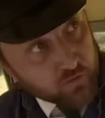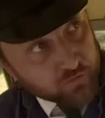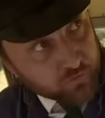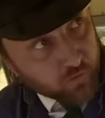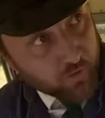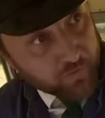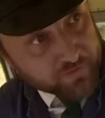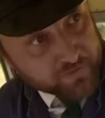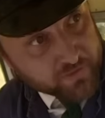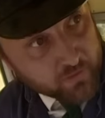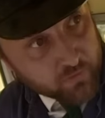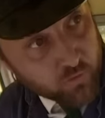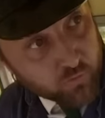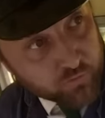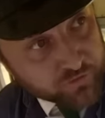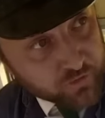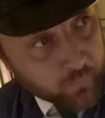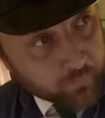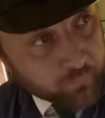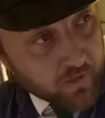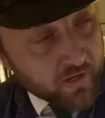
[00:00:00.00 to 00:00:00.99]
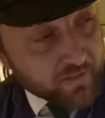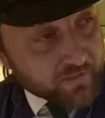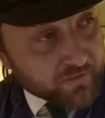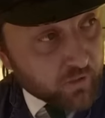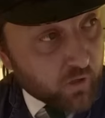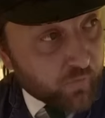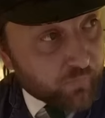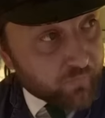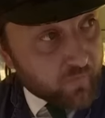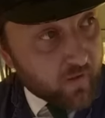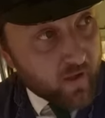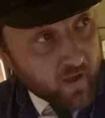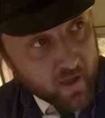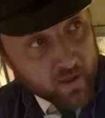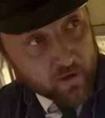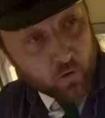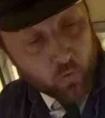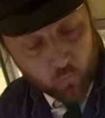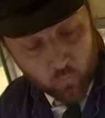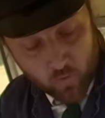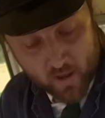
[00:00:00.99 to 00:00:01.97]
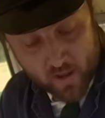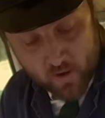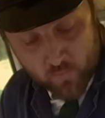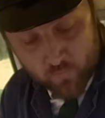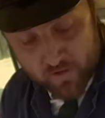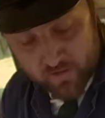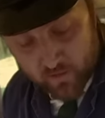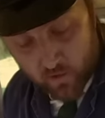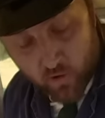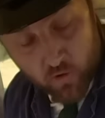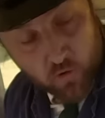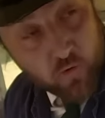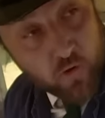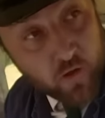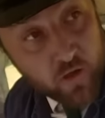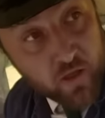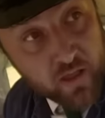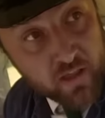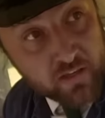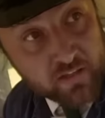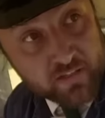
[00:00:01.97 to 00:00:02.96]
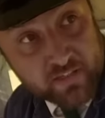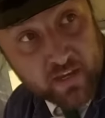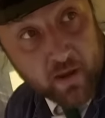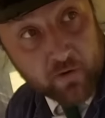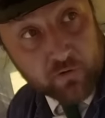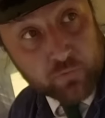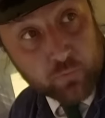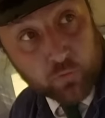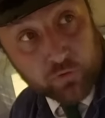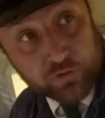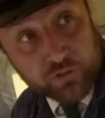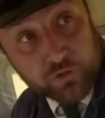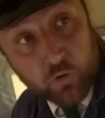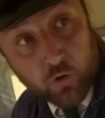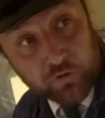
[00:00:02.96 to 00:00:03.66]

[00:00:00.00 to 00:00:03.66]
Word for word: So we got the signal, so the brake's off, and away we go down towards the